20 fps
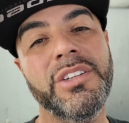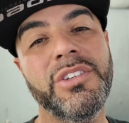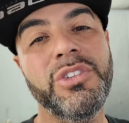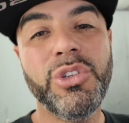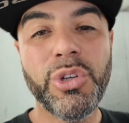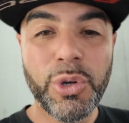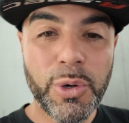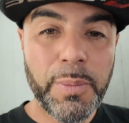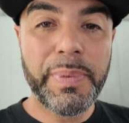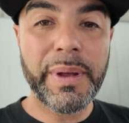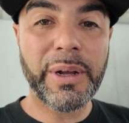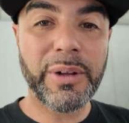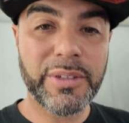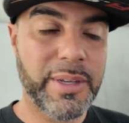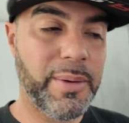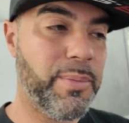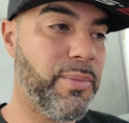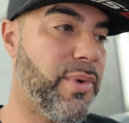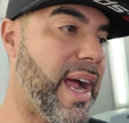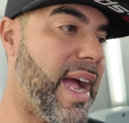do build
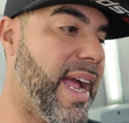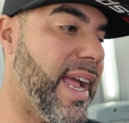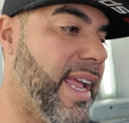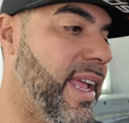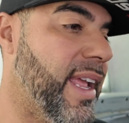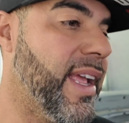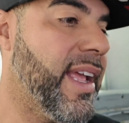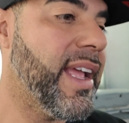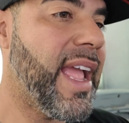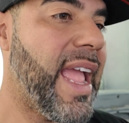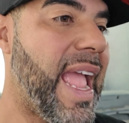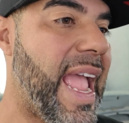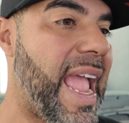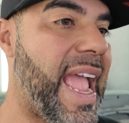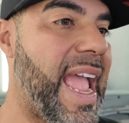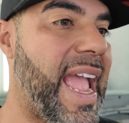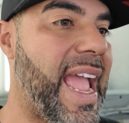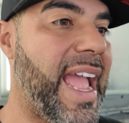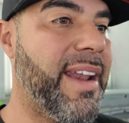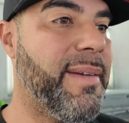them right,
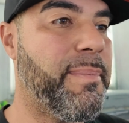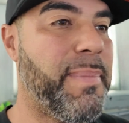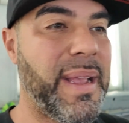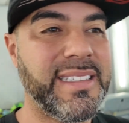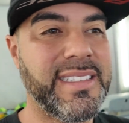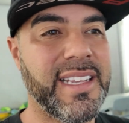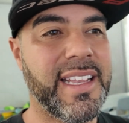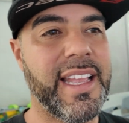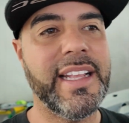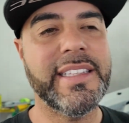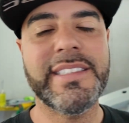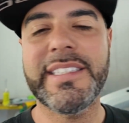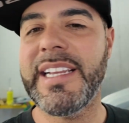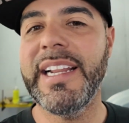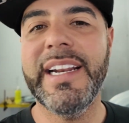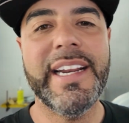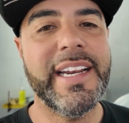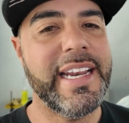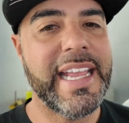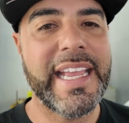and basically it's
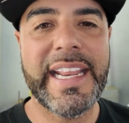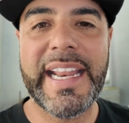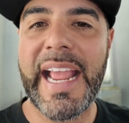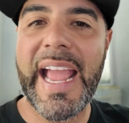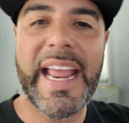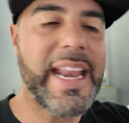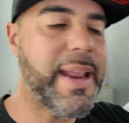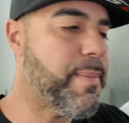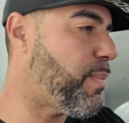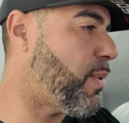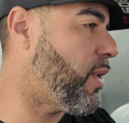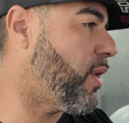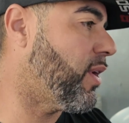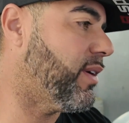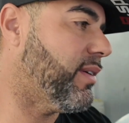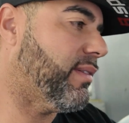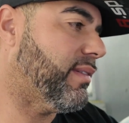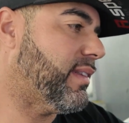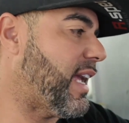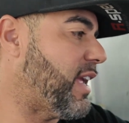gonna need any
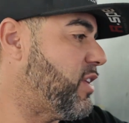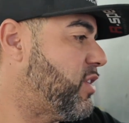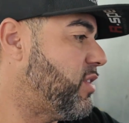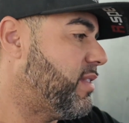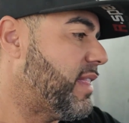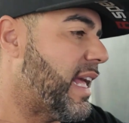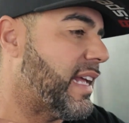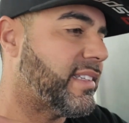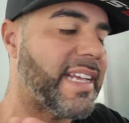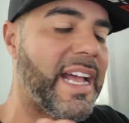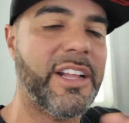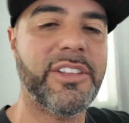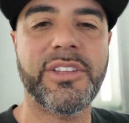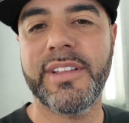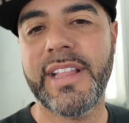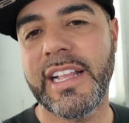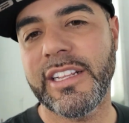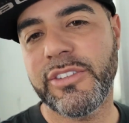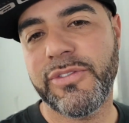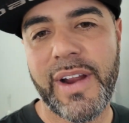part that's out there
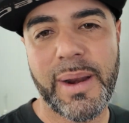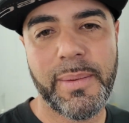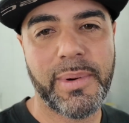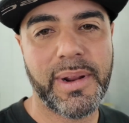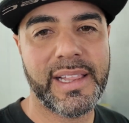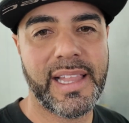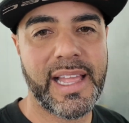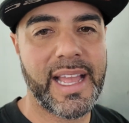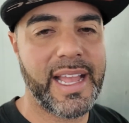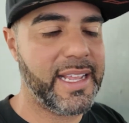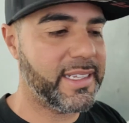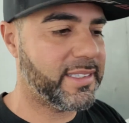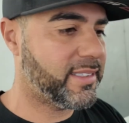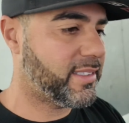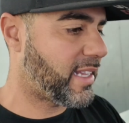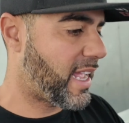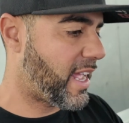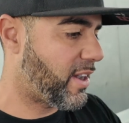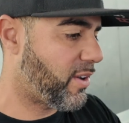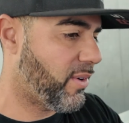that's
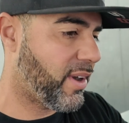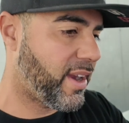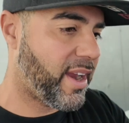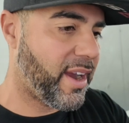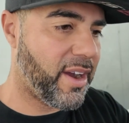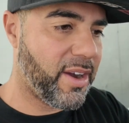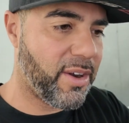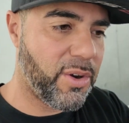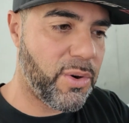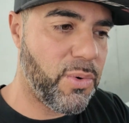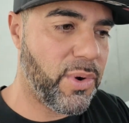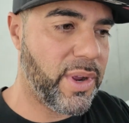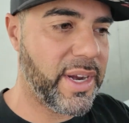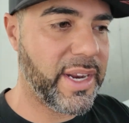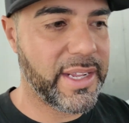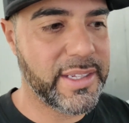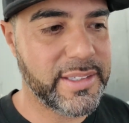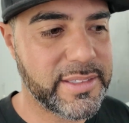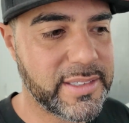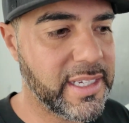fiberglass. I don't care who it
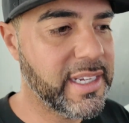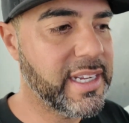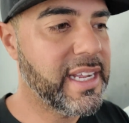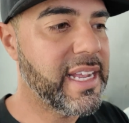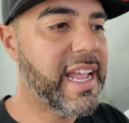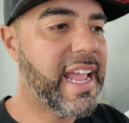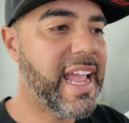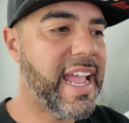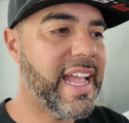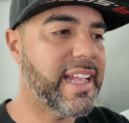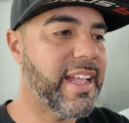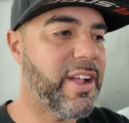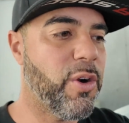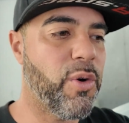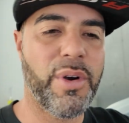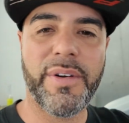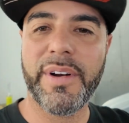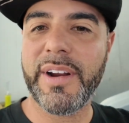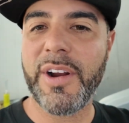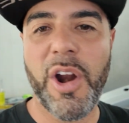is,
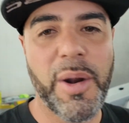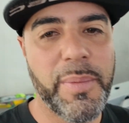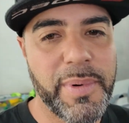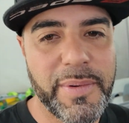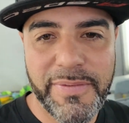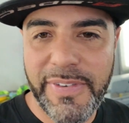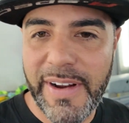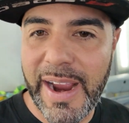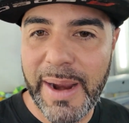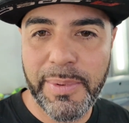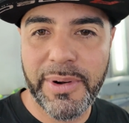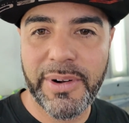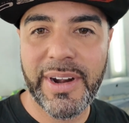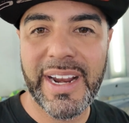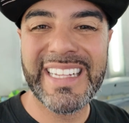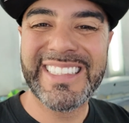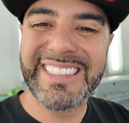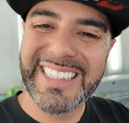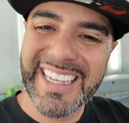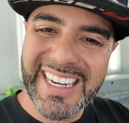or carbon fiber,
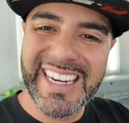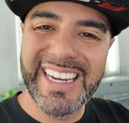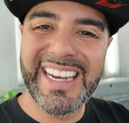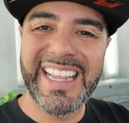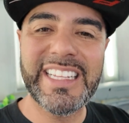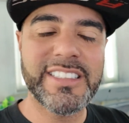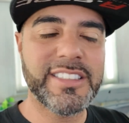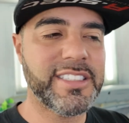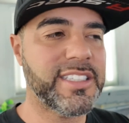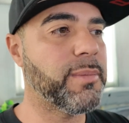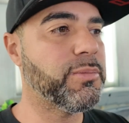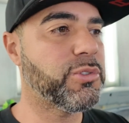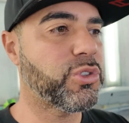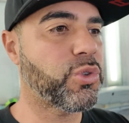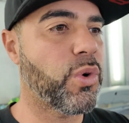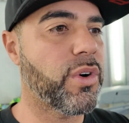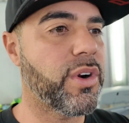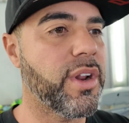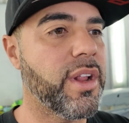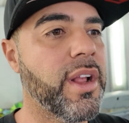it's gonna need some
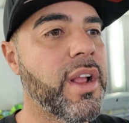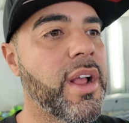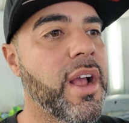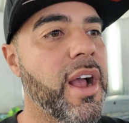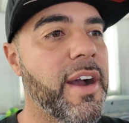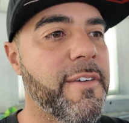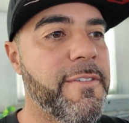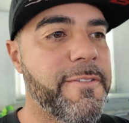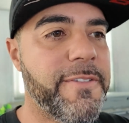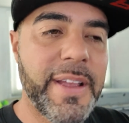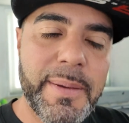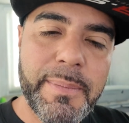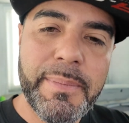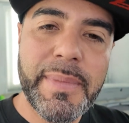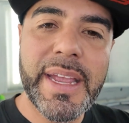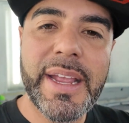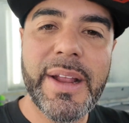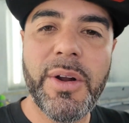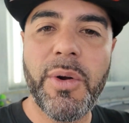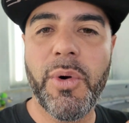sort of
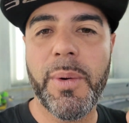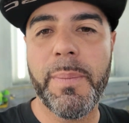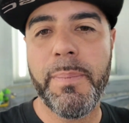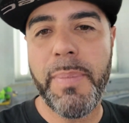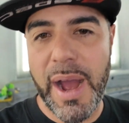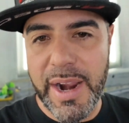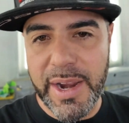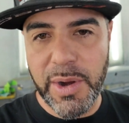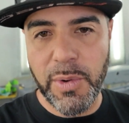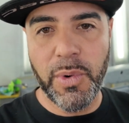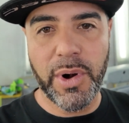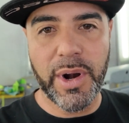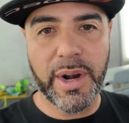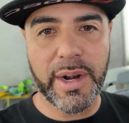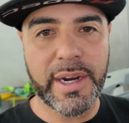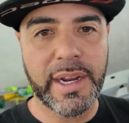fitment or body work.